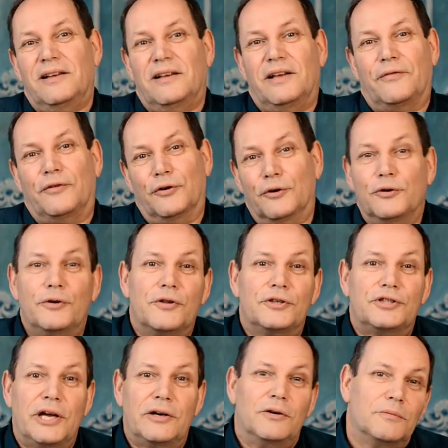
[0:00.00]
If you're new to the
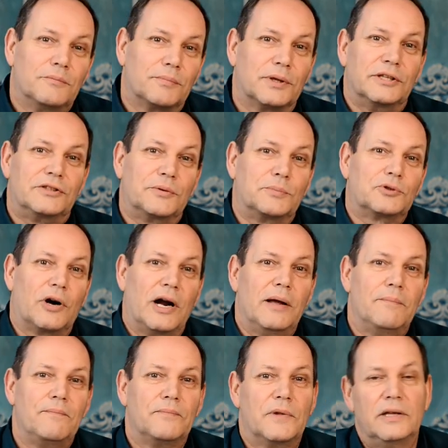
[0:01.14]
channel, please subscribe.